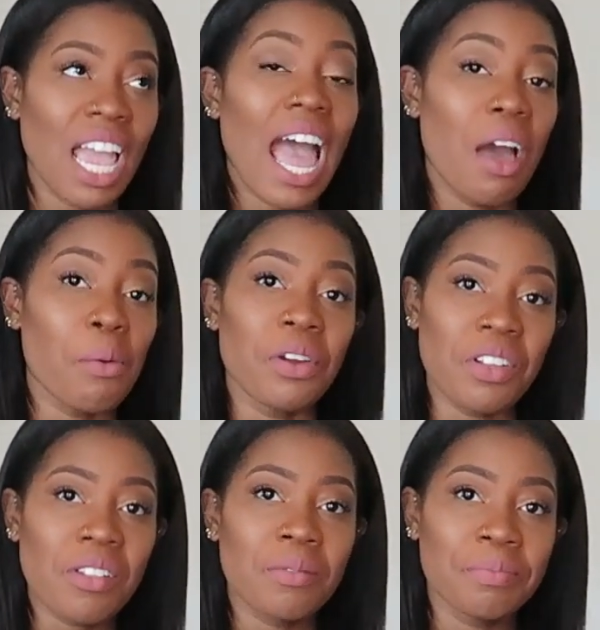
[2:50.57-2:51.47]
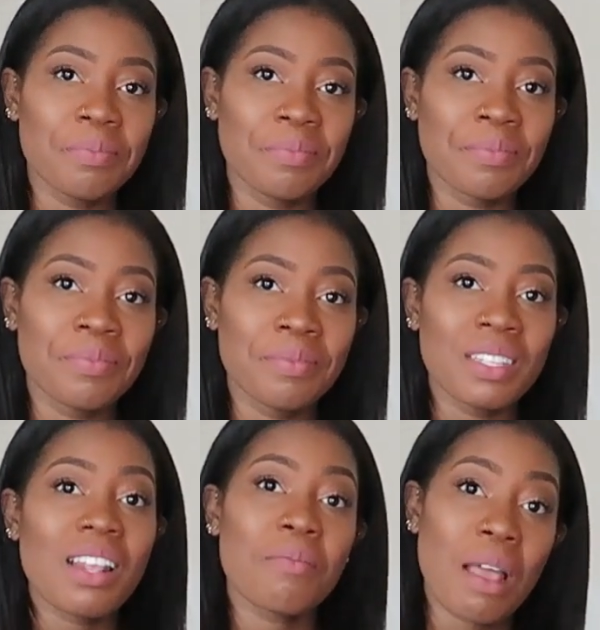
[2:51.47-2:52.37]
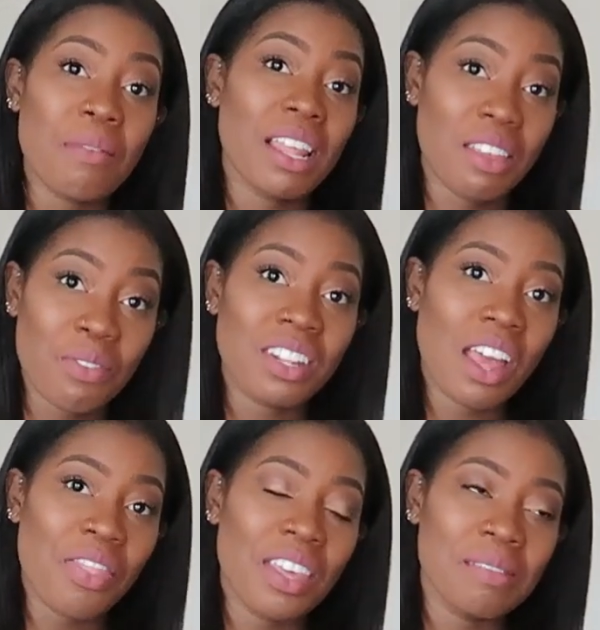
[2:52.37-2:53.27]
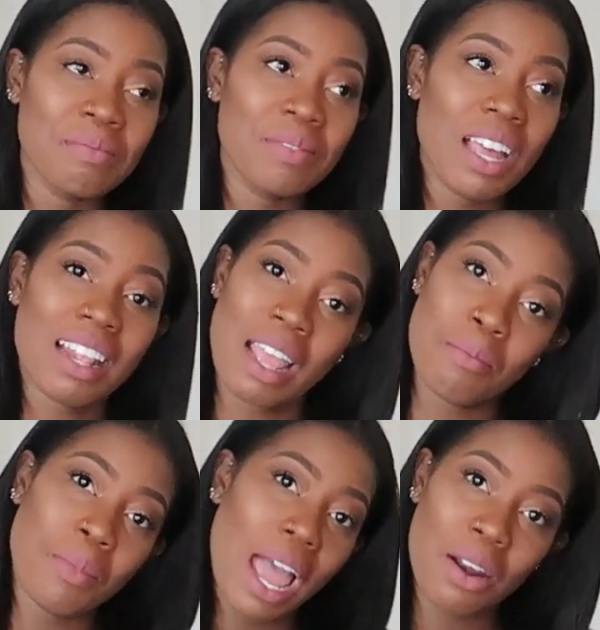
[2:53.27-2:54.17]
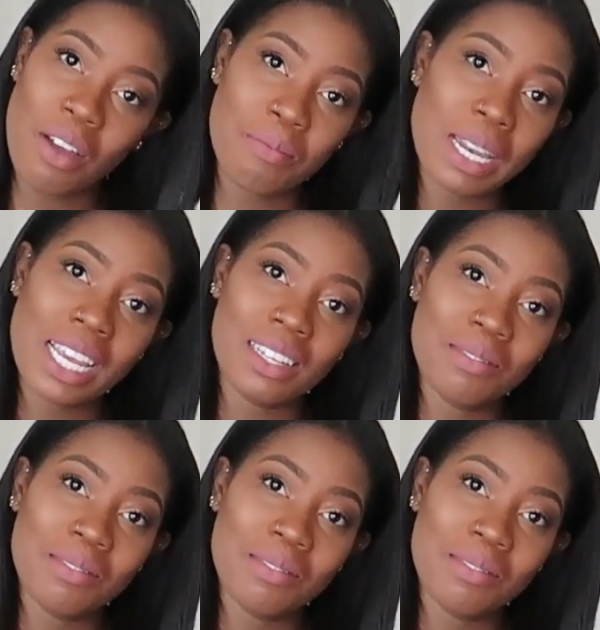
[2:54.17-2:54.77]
hours. Sometimes I leave with nothing because I don't have money.